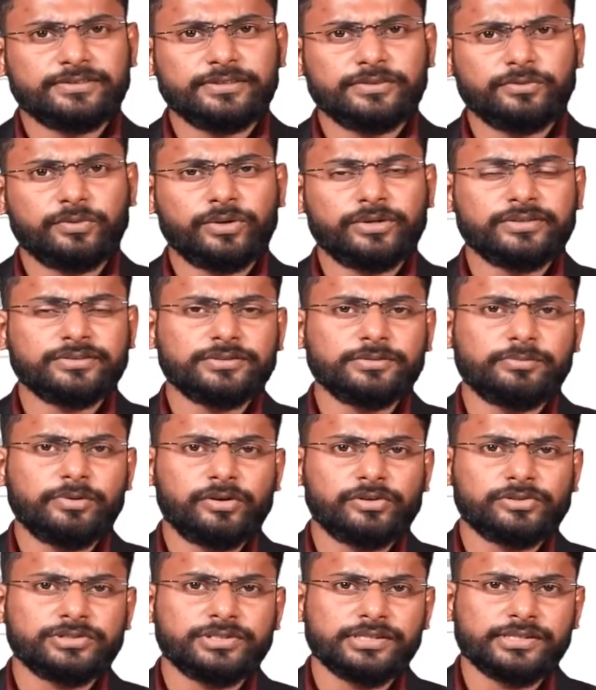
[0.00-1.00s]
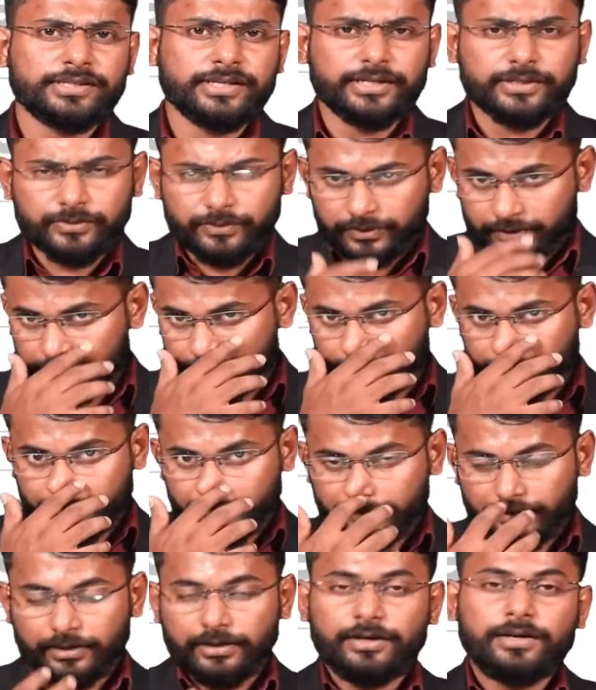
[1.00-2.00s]
what is a blockchain network.
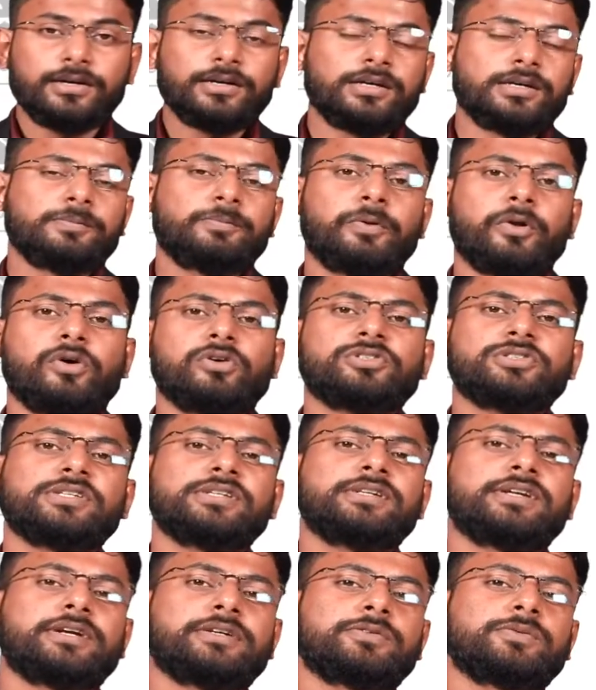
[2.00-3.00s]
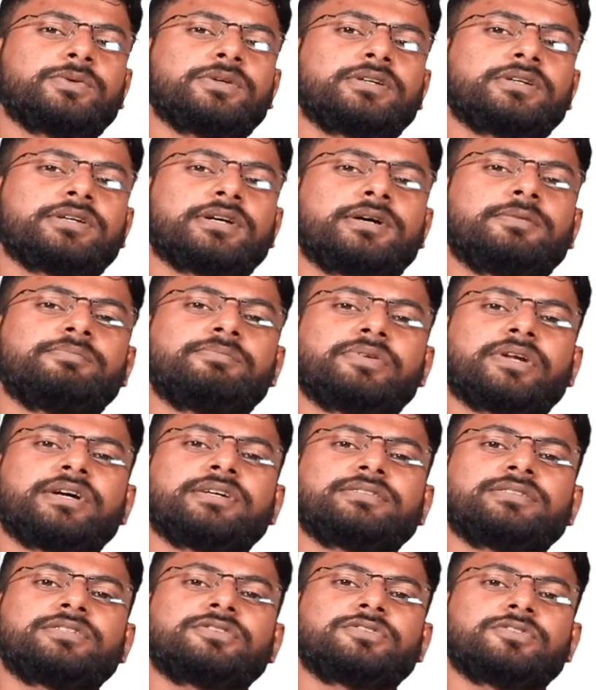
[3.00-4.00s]
A blockchain network
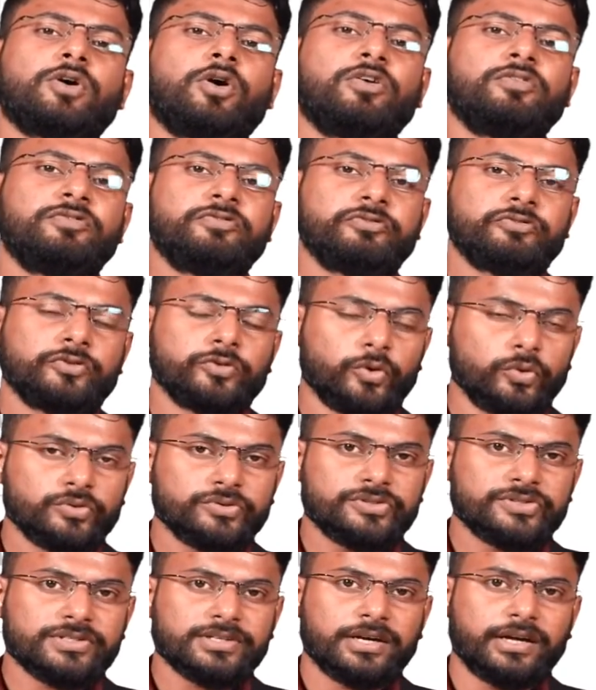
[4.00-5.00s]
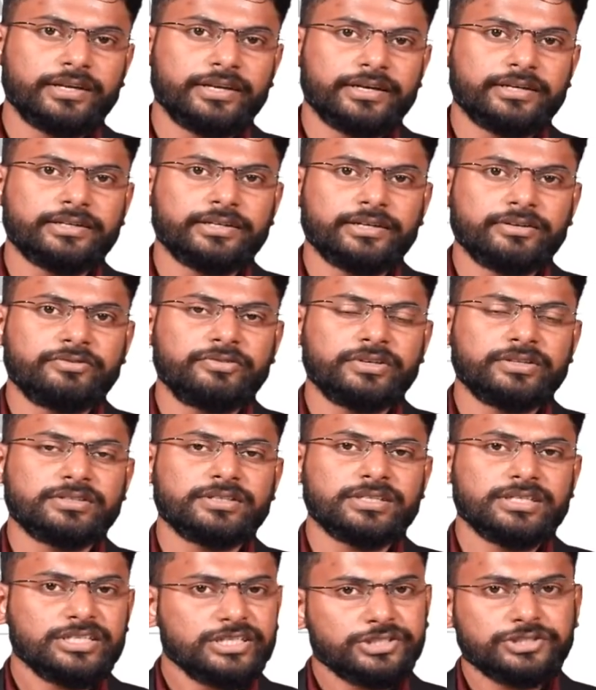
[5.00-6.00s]
comprises of nodes connected with
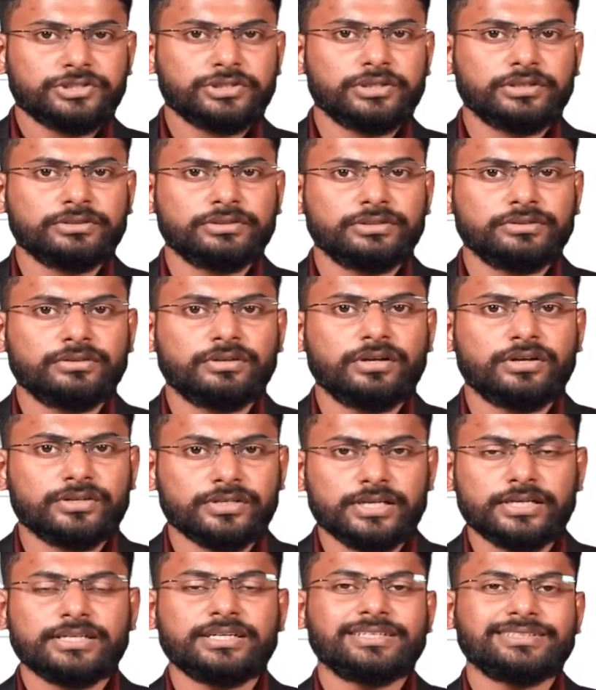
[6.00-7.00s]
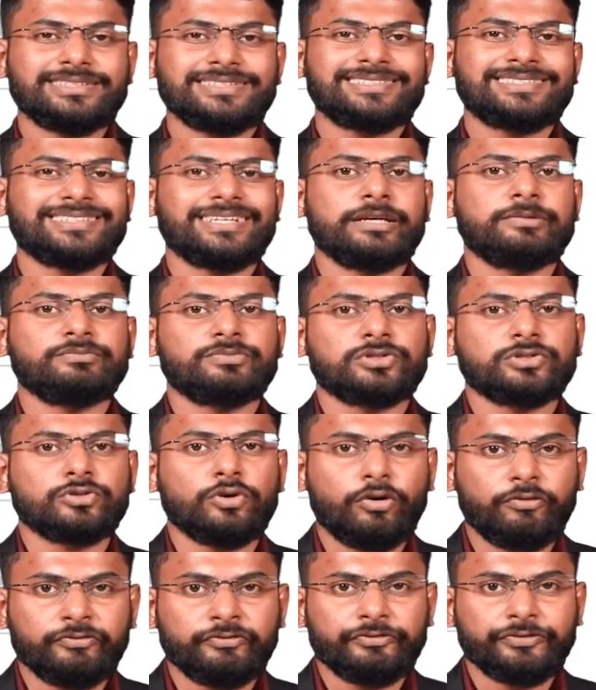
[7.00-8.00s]
each other running the same
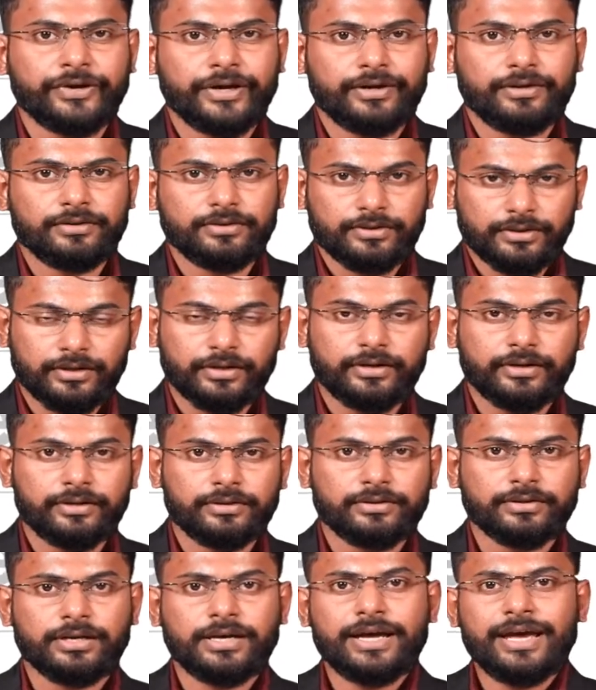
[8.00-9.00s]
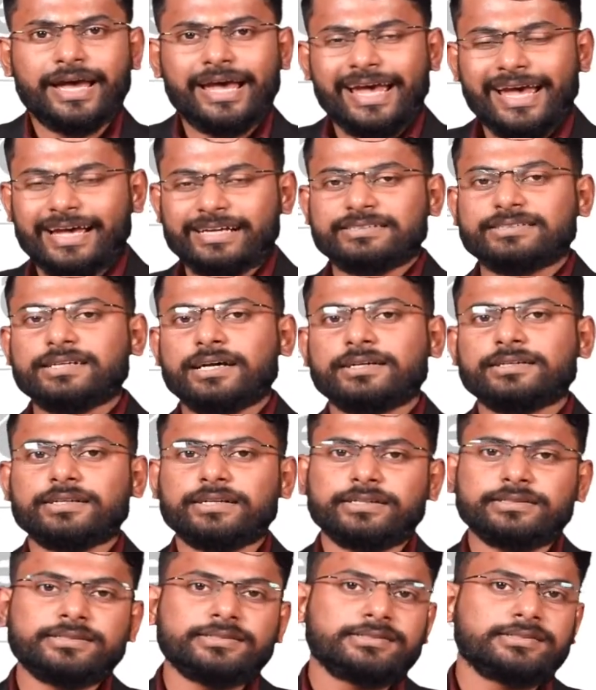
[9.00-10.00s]
software, correct?
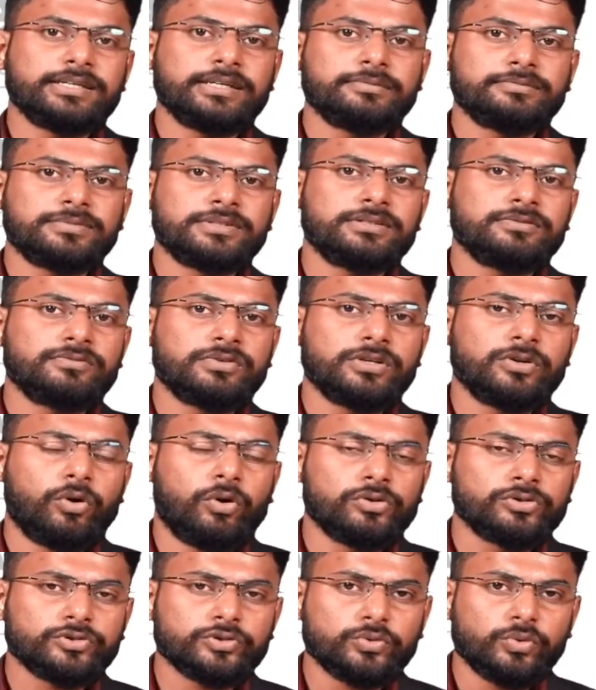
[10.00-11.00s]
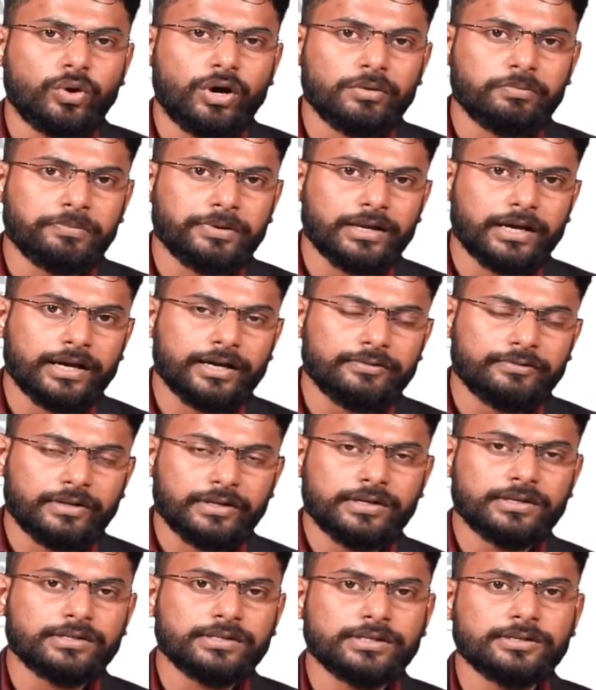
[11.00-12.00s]
Exactly the same thing will also apply
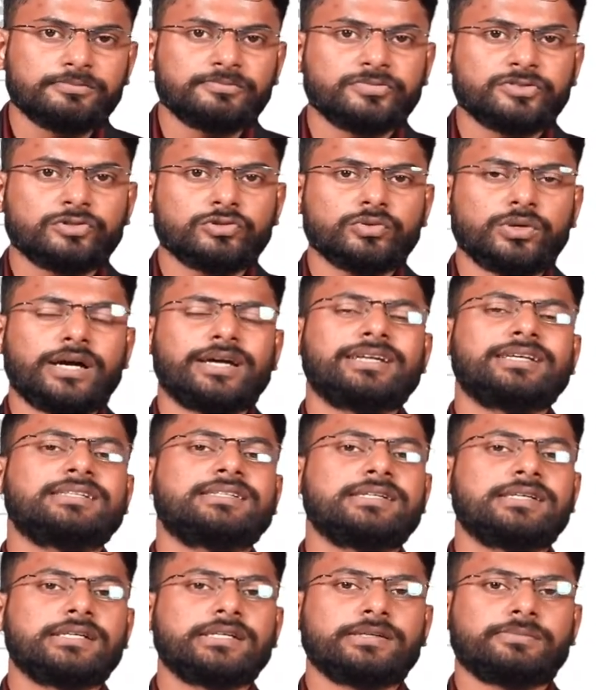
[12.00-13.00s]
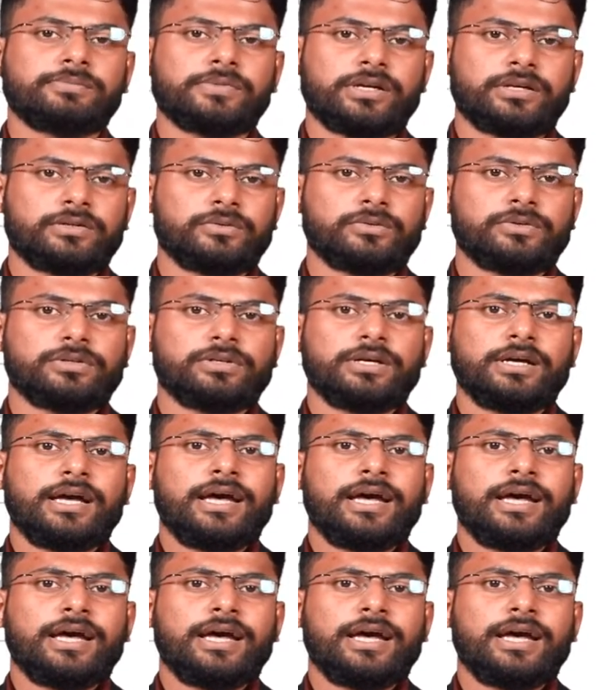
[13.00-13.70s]
when it comes to an Ethereum network.